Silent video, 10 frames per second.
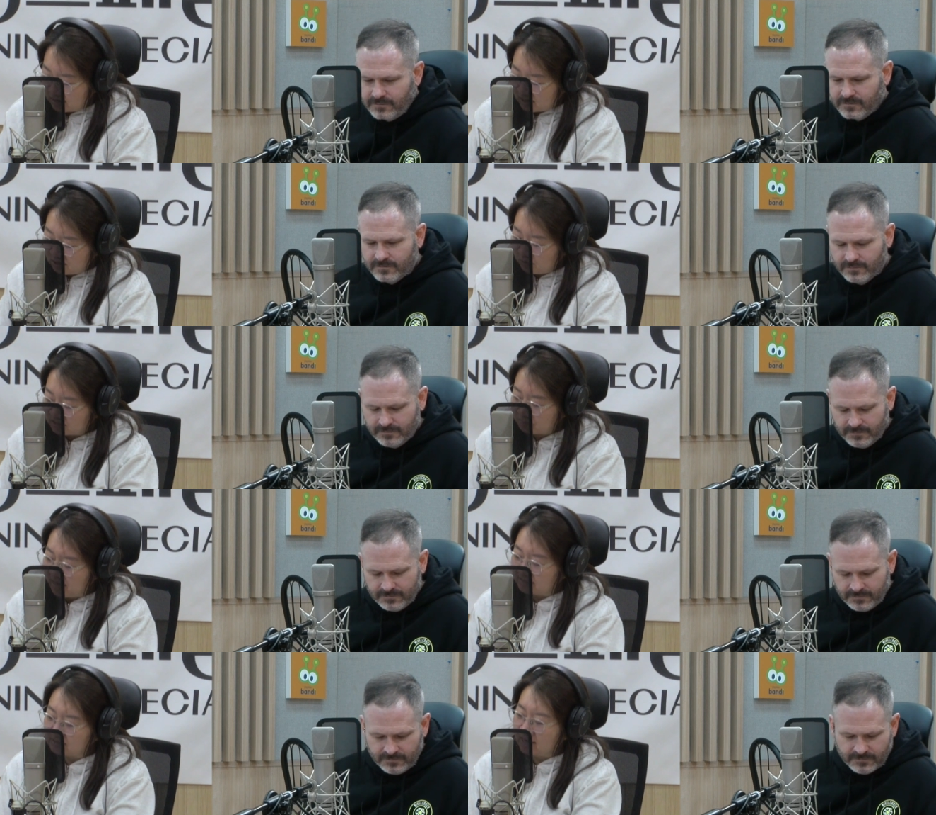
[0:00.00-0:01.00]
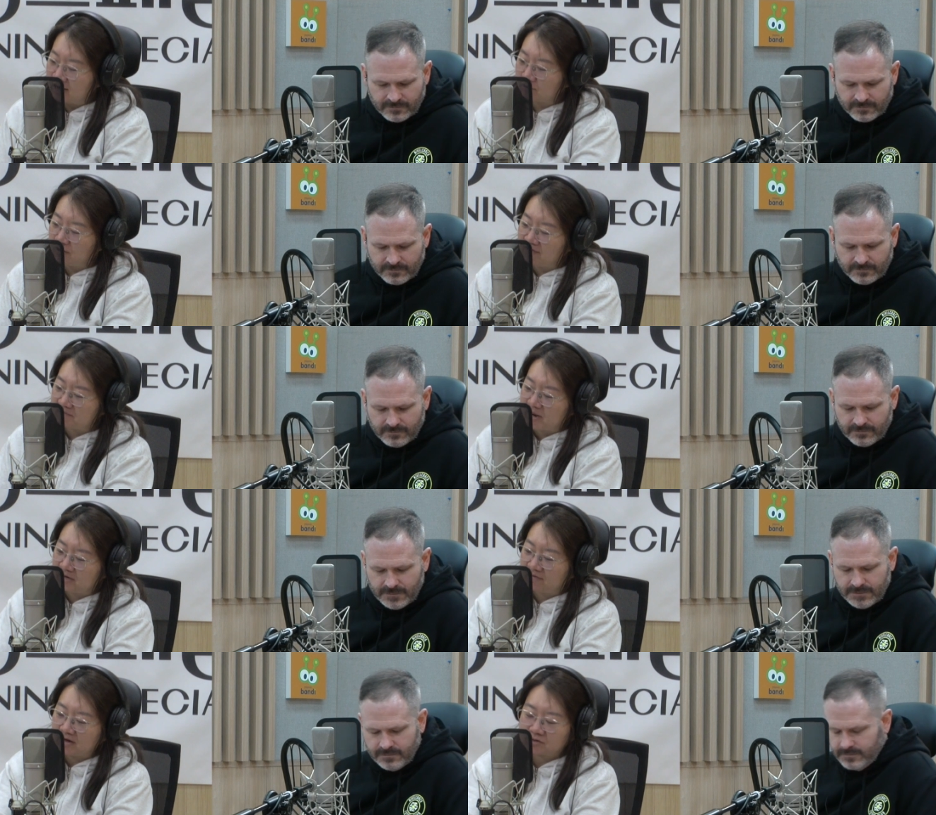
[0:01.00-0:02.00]
Speaker 1: A U S-based aircraft
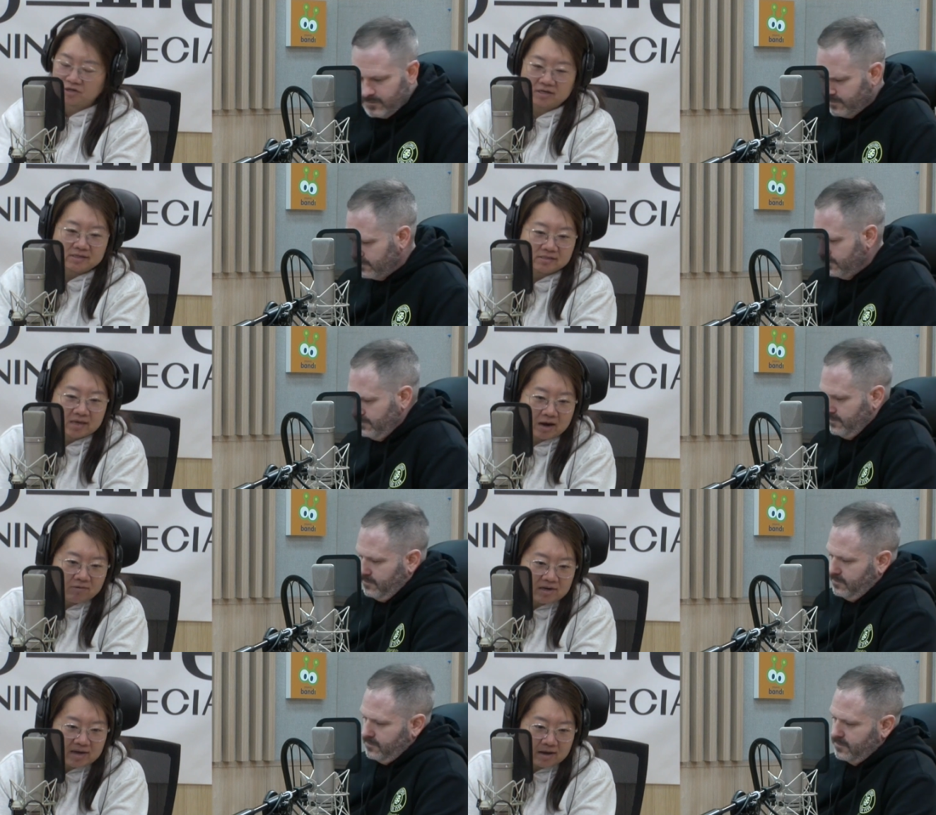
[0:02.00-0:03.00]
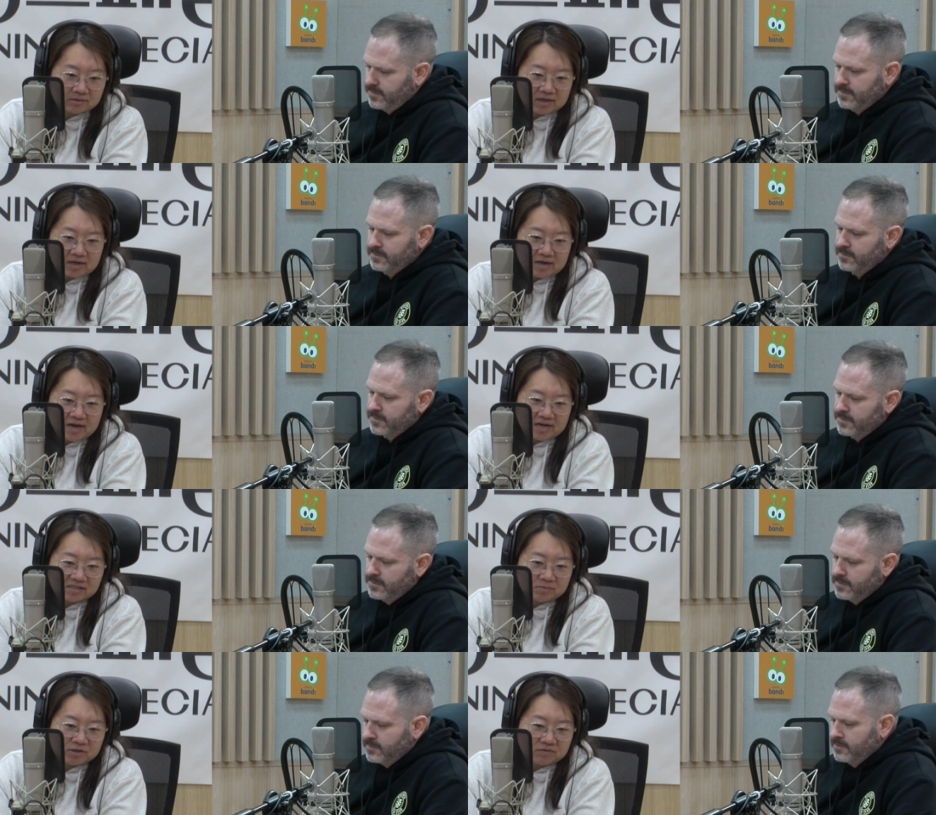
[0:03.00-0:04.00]
manufacturer has carried out an
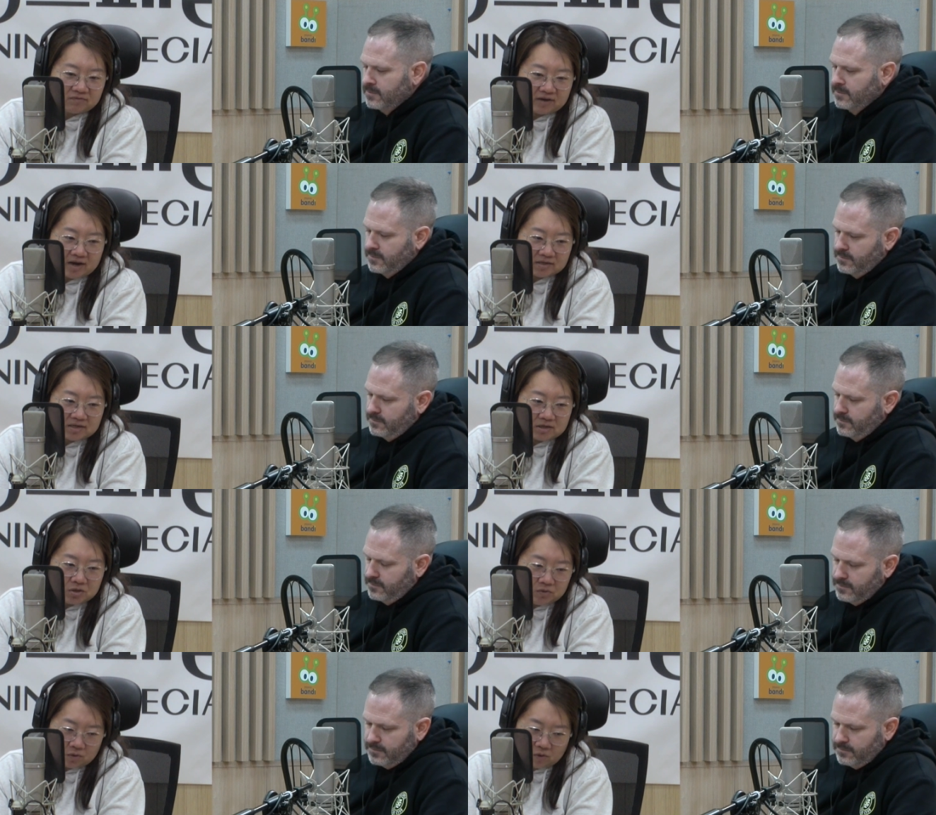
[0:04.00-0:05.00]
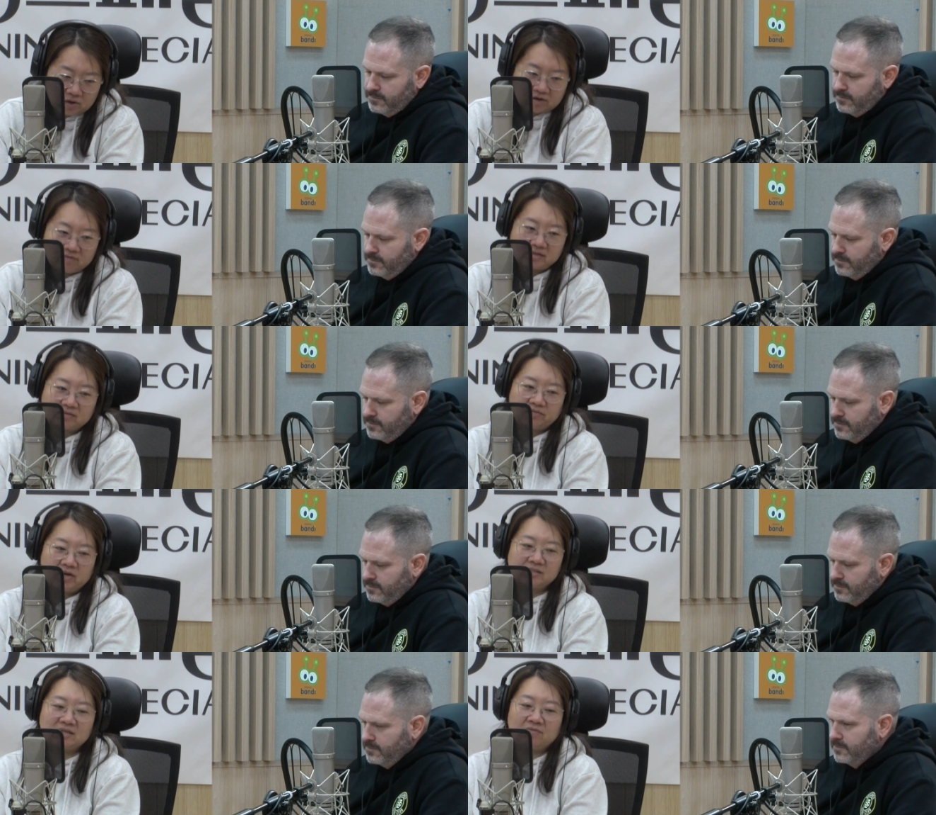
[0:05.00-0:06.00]
exhibition flight in New York of its
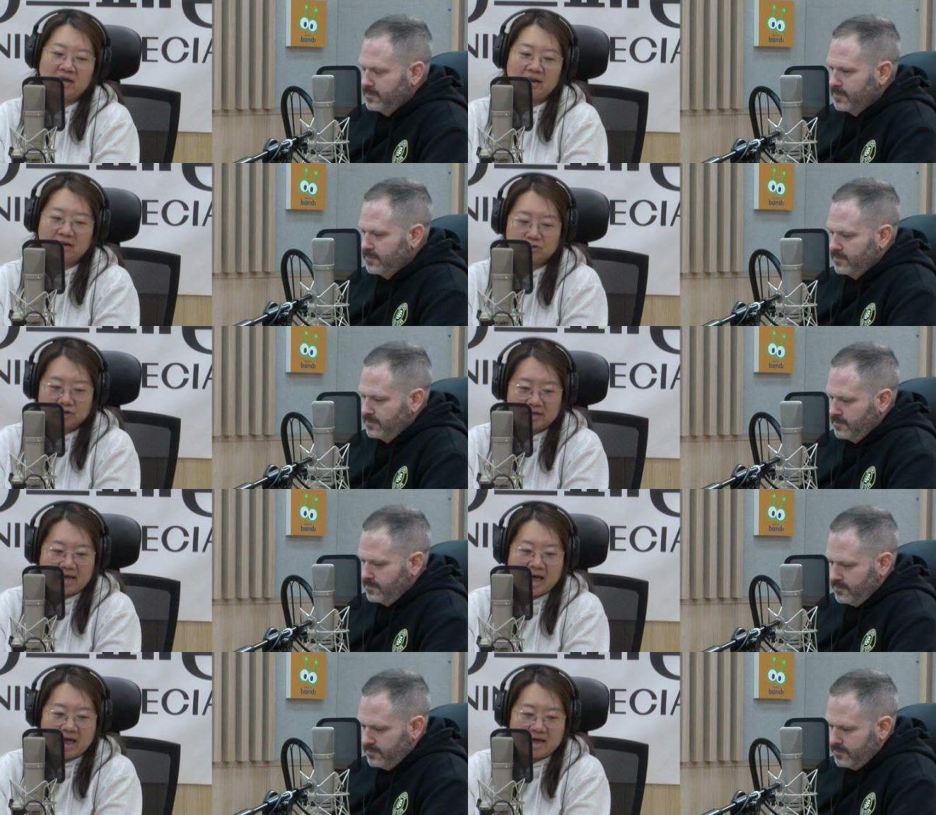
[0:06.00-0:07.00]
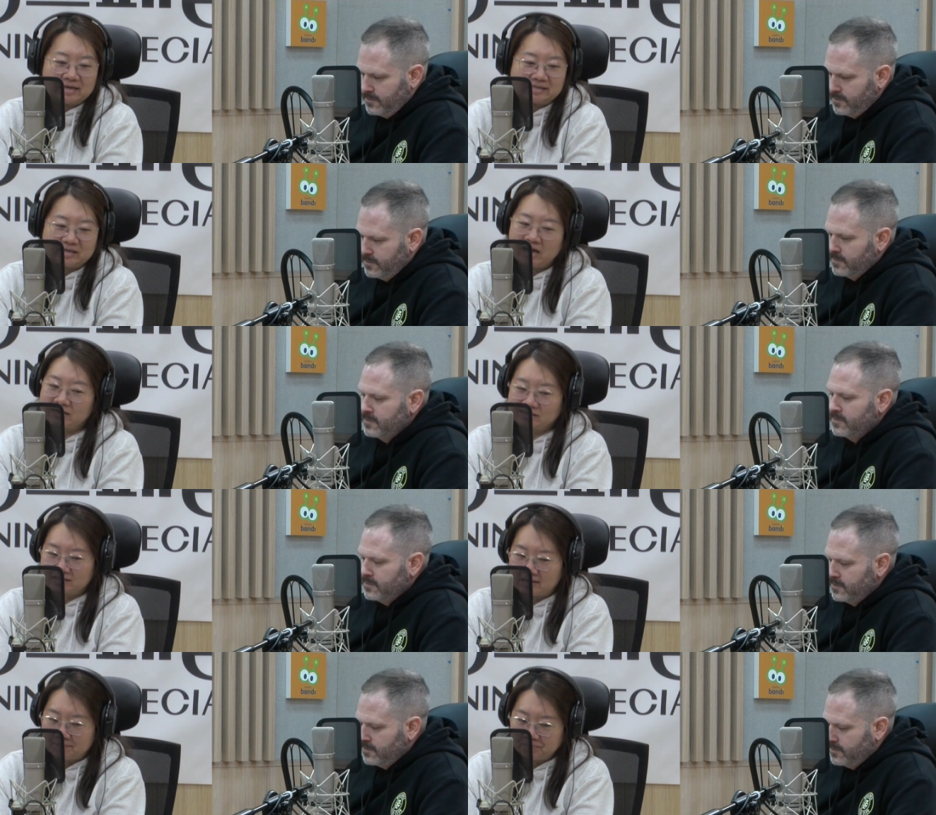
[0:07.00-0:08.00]
first ever electric air
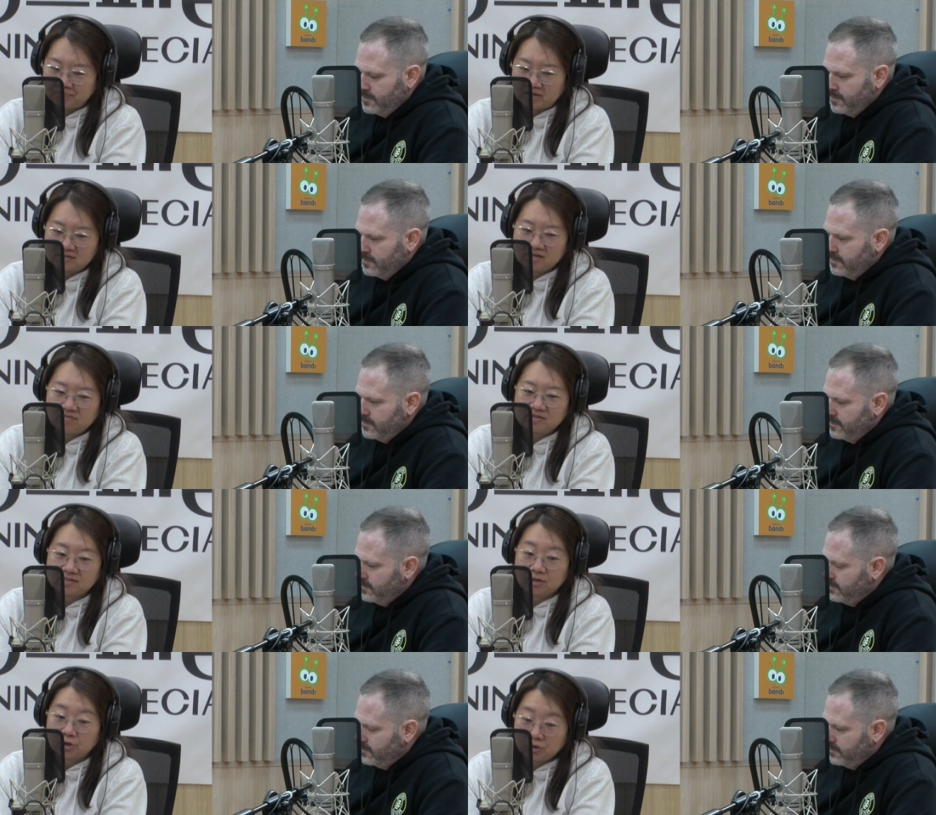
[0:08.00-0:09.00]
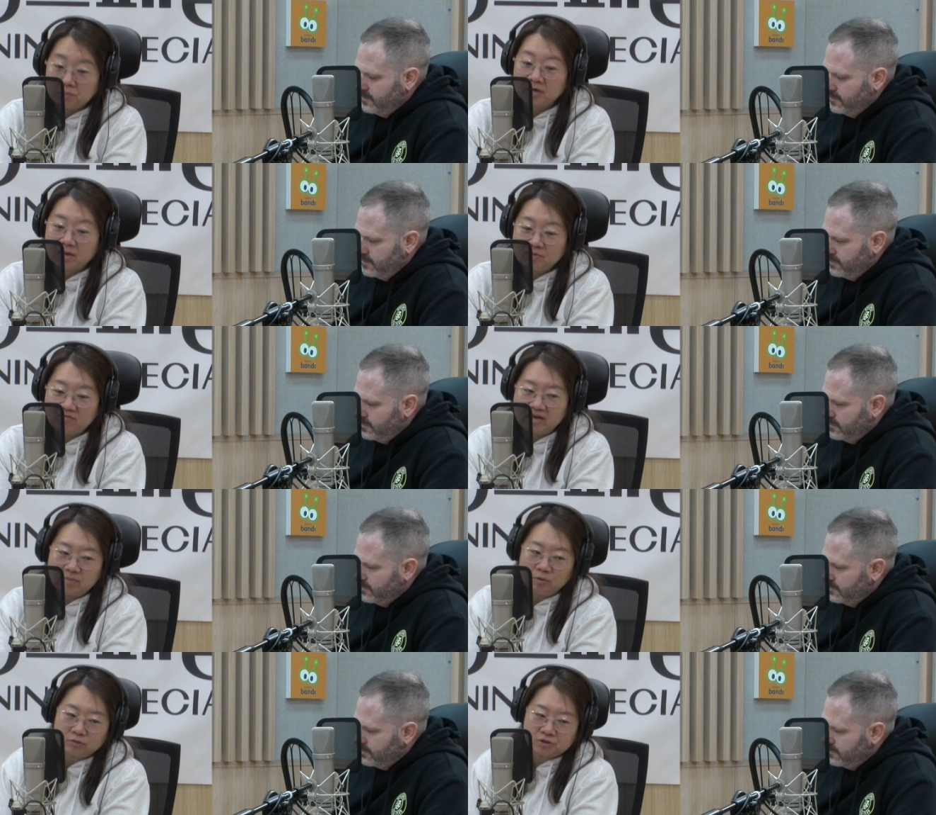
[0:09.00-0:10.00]
taxi, a service that could become
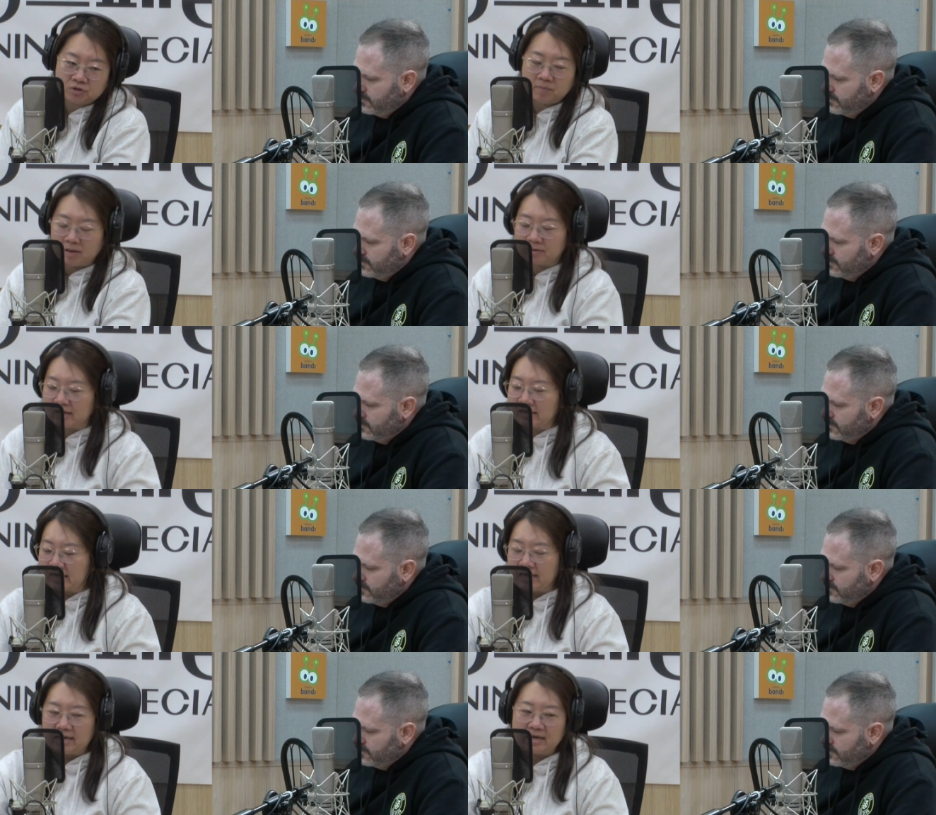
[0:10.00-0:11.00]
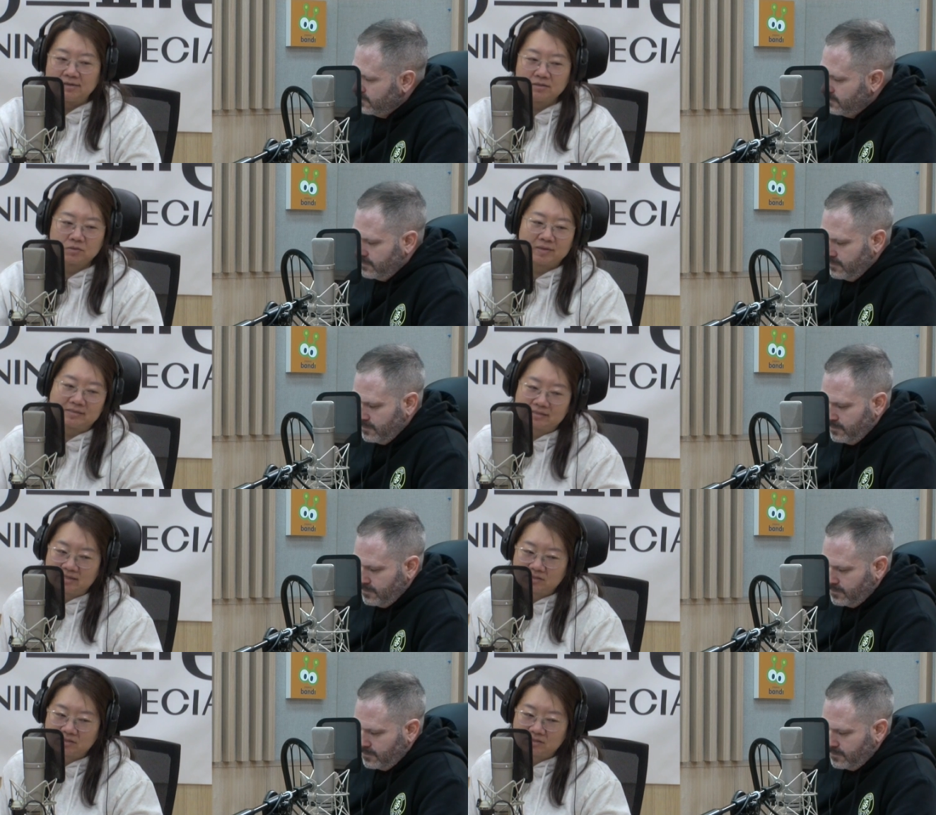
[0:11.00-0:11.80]
available to the public in twenty